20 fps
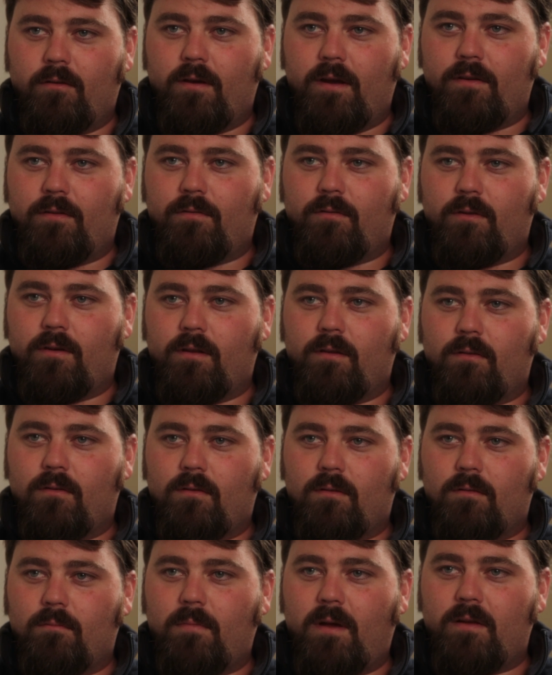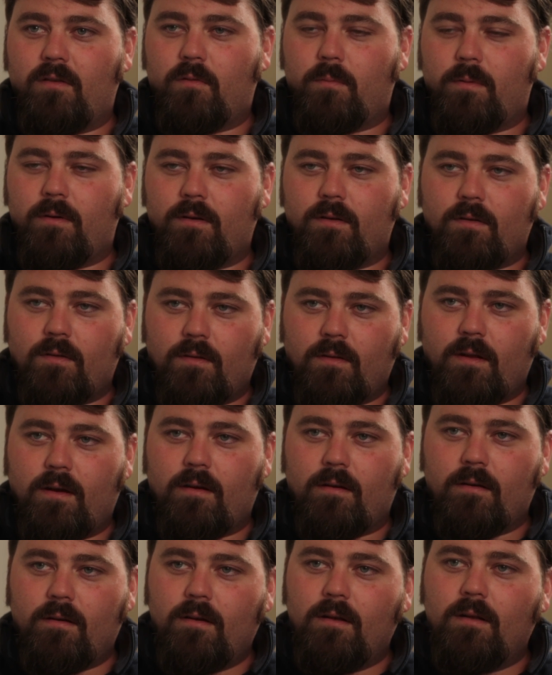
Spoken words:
Grace Foothills and my experiences there